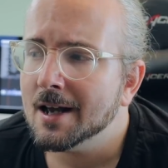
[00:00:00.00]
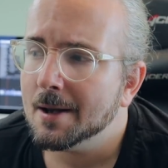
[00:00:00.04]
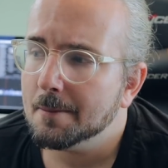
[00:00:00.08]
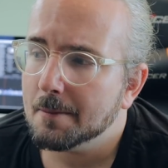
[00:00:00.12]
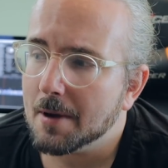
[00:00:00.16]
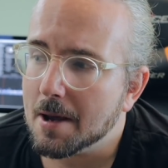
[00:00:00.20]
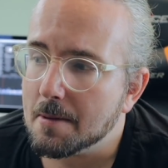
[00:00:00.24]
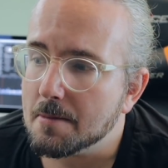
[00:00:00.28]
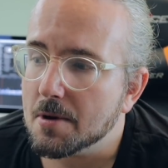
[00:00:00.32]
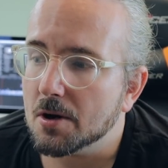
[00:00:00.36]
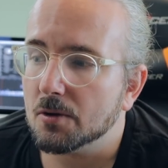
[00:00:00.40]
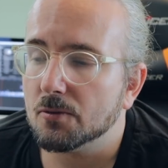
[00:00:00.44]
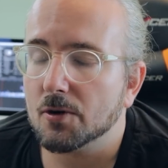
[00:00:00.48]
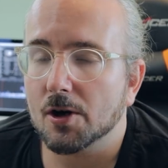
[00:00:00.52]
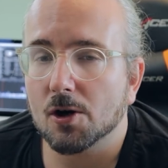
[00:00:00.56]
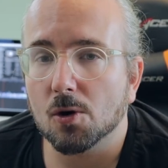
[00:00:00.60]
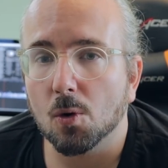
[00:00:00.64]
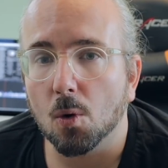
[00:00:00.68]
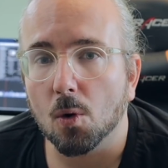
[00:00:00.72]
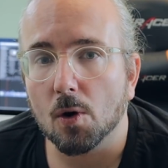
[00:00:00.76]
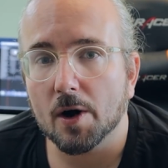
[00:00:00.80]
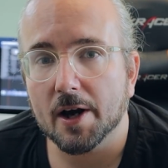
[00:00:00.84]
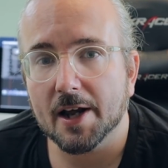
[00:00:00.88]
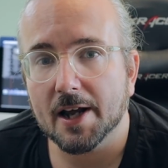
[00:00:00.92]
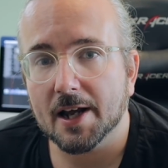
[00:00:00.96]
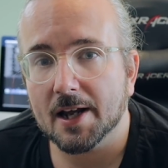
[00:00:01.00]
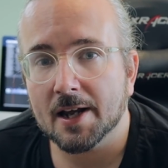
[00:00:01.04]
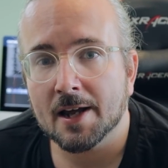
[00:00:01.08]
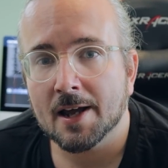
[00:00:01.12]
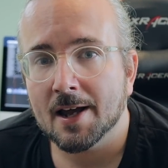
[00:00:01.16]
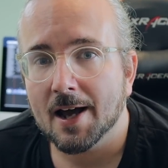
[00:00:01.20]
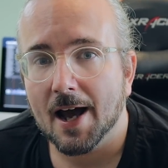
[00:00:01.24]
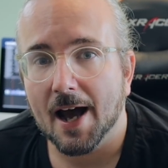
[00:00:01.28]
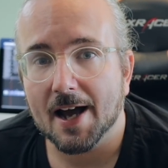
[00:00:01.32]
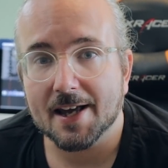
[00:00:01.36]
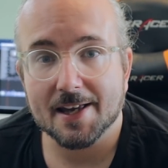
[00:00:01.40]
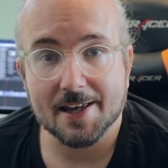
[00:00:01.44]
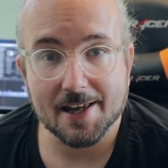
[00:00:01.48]
maybe recording
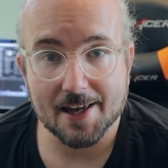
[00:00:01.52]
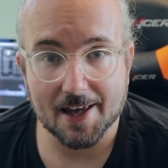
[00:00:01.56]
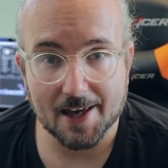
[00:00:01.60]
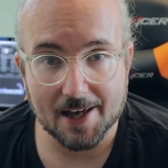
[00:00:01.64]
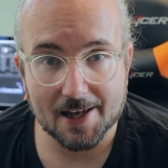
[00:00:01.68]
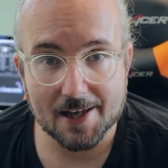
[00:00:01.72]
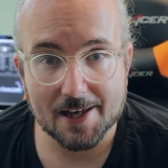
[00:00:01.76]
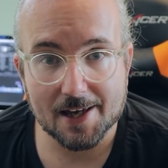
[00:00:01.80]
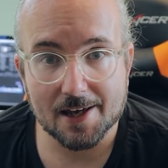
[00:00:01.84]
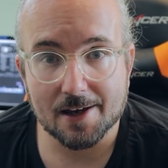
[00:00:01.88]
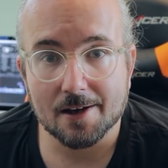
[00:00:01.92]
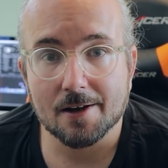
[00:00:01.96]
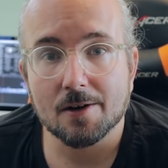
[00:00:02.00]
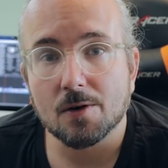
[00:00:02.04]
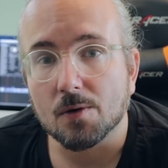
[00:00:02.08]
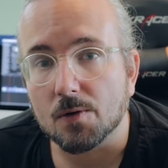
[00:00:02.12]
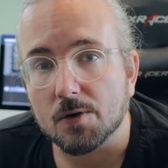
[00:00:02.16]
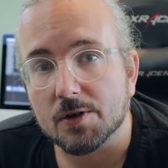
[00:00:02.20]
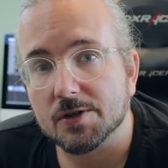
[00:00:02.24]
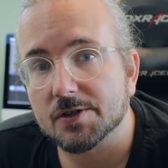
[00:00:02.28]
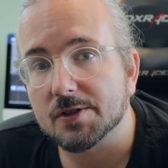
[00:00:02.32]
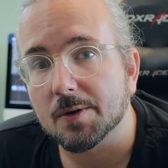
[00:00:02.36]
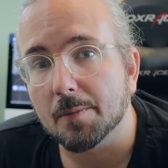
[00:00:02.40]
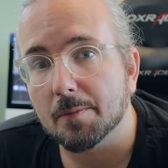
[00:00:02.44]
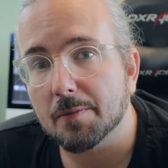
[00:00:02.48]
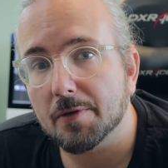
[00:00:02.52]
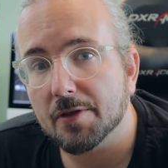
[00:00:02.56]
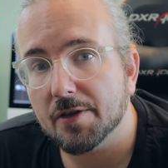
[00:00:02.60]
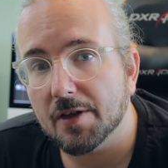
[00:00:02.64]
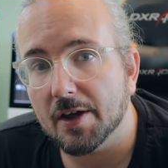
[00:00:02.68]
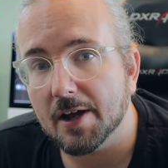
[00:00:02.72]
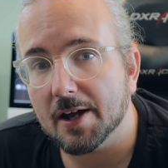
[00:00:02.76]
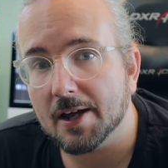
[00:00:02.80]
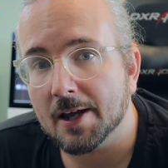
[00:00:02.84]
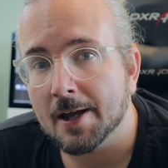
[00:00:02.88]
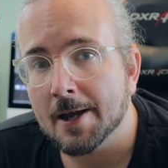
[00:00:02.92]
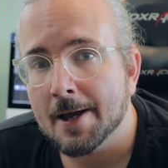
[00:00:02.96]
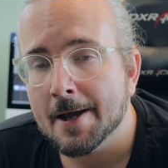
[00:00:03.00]
a gig or
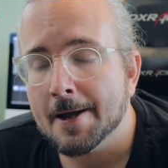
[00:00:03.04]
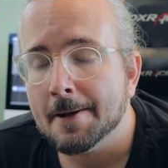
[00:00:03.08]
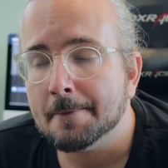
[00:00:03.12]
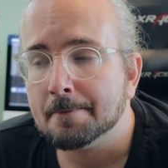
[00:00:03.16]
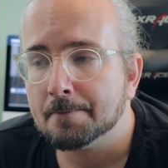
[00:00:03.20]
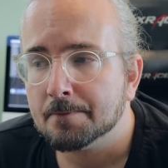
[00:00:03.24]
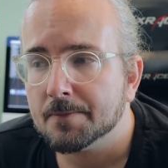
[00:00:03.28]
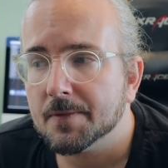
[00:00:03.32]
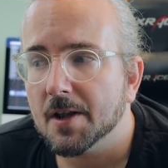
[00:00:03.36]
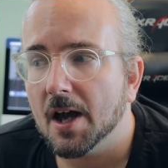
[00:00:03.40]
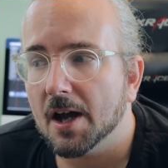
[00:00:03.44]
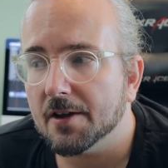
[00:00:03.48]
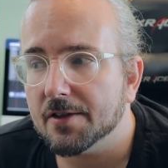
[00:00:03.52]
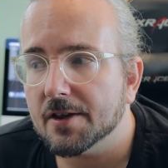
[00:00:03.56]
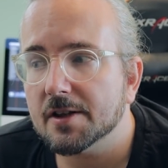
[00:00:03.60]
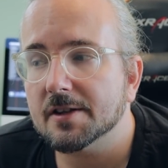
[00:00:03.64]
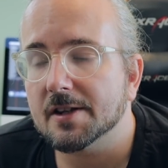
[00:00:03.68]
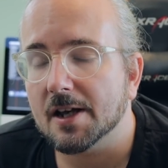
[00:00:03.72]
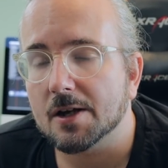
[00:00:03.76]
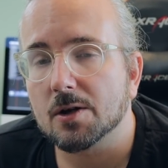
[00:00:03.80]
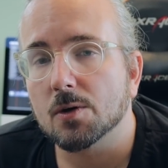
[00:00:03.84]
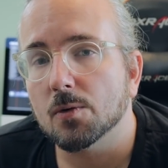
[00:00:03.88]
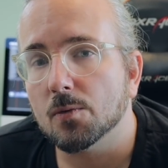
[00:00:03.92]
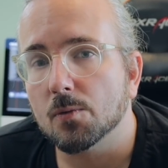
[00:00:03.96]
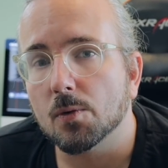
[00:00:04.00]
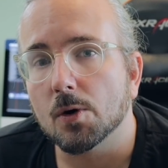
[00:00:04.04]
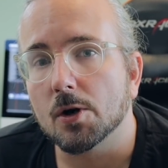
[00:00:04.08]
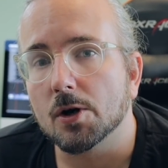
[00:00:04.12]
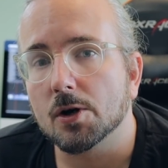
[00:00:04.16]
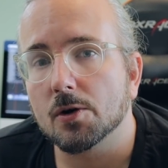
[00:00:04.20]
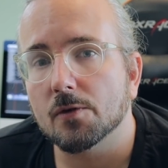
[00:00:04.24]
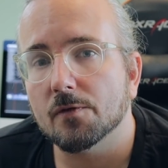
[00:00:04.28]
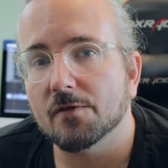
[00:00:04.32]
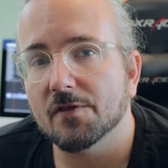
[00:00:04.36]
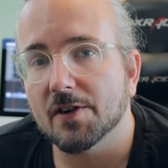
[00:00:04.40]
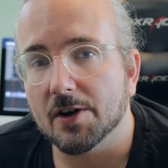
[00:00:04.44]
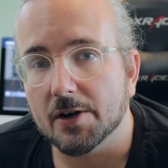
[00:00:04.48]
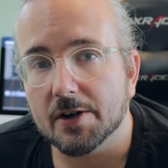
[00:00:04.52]
something. I think that can work
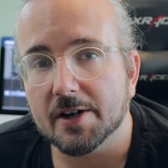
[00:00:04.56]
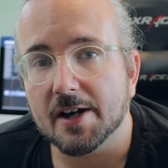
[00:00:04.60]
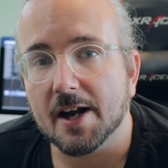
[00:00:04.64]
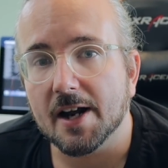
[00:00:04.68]
very